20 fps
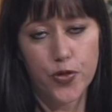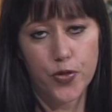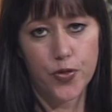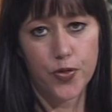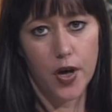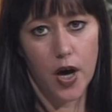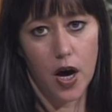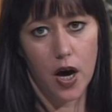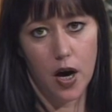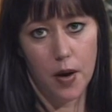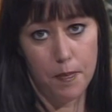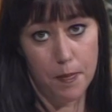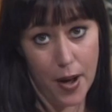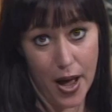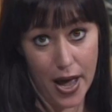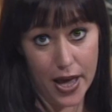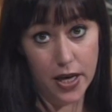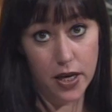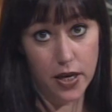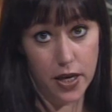
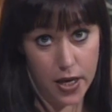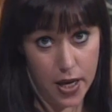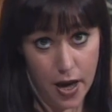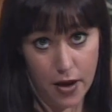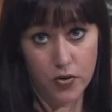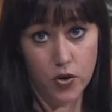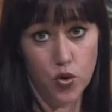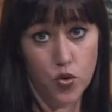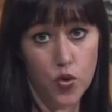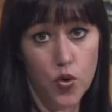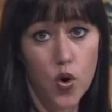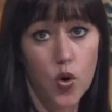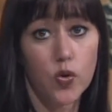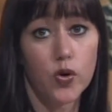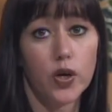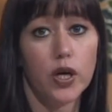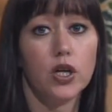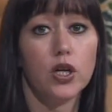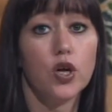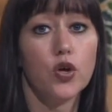by Kevin
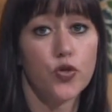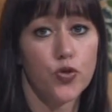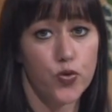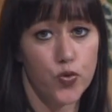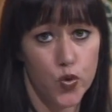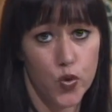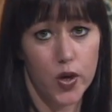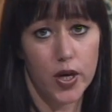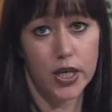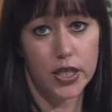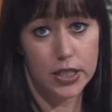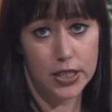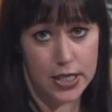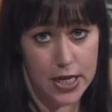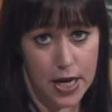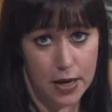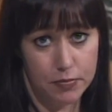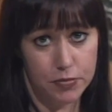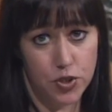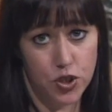Cronin through
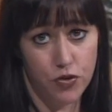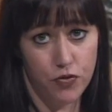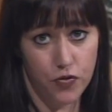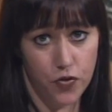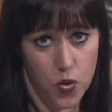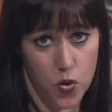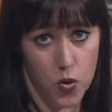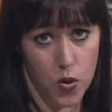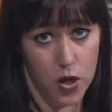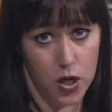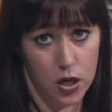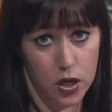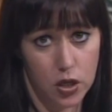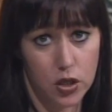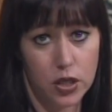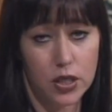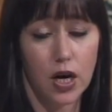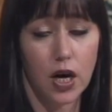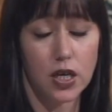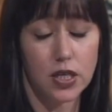contempt of court,
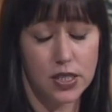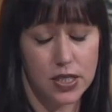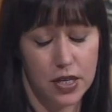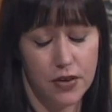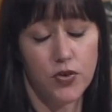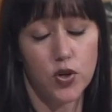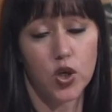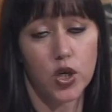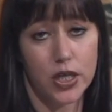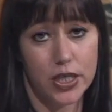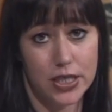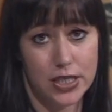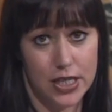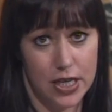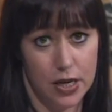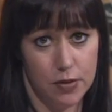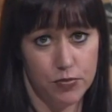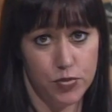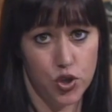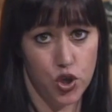civil
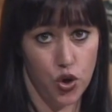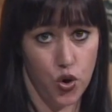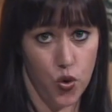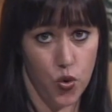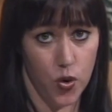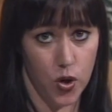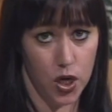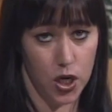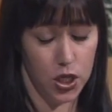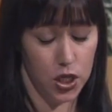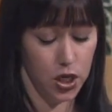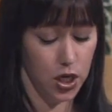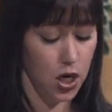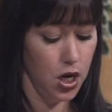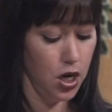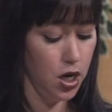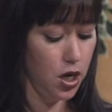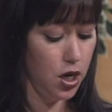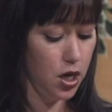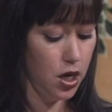contempt of court.
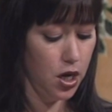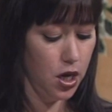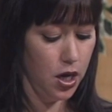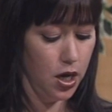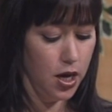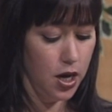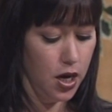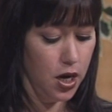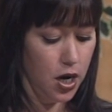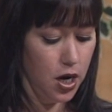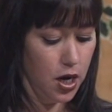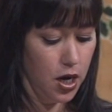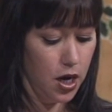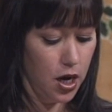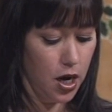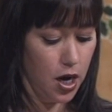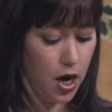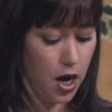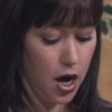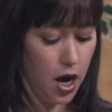
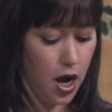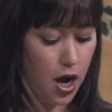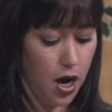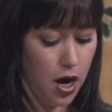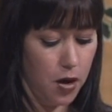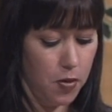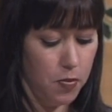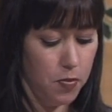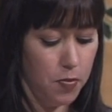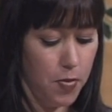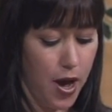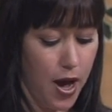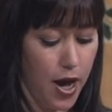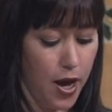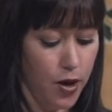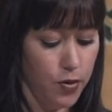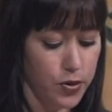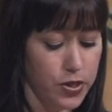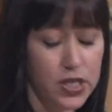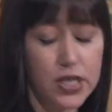I
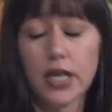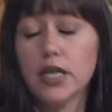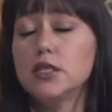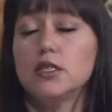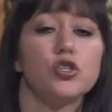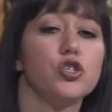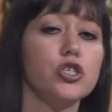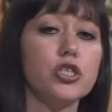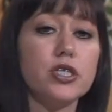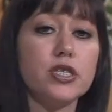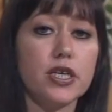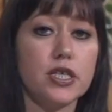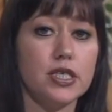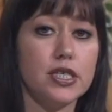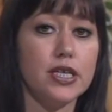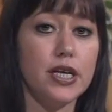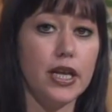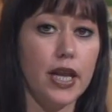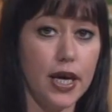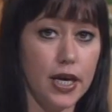was sentenced to
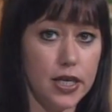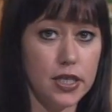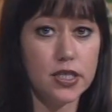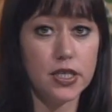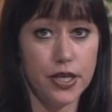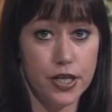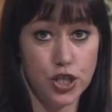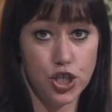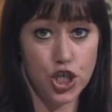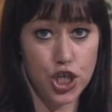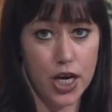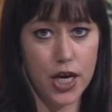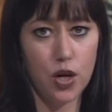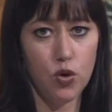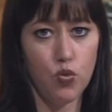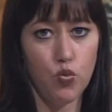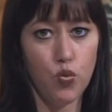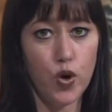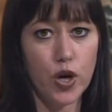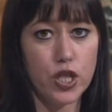60 days in jail,
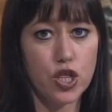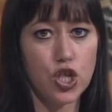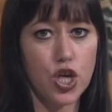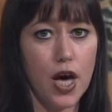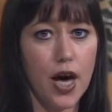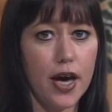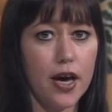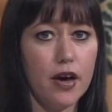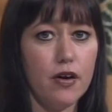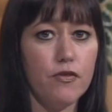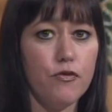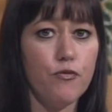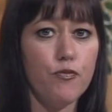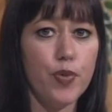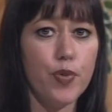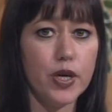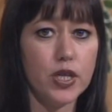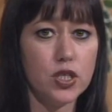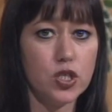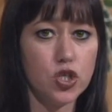which I have
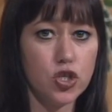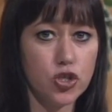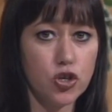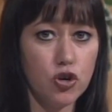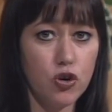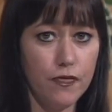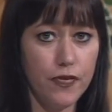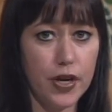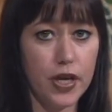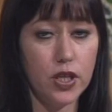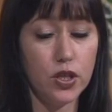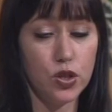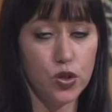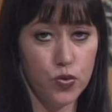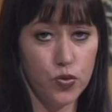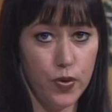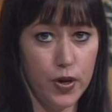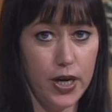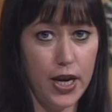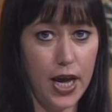been serving
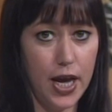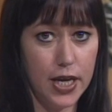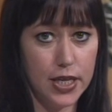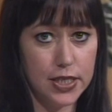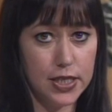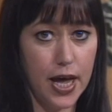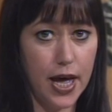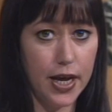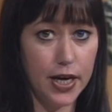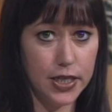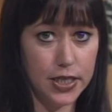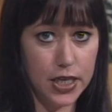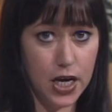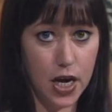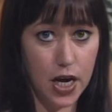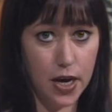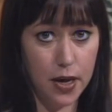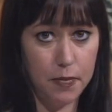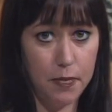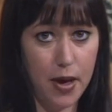3 days at a
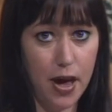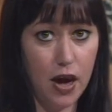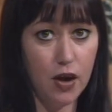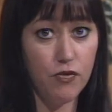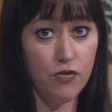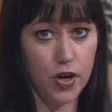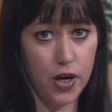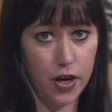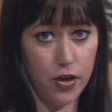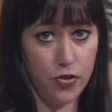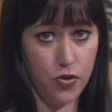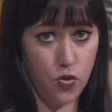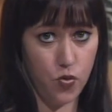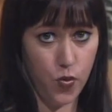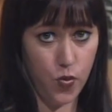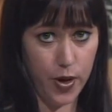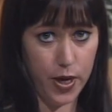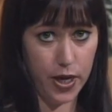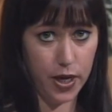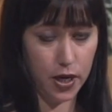time every other
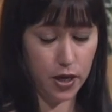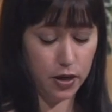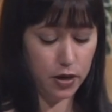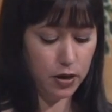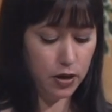week.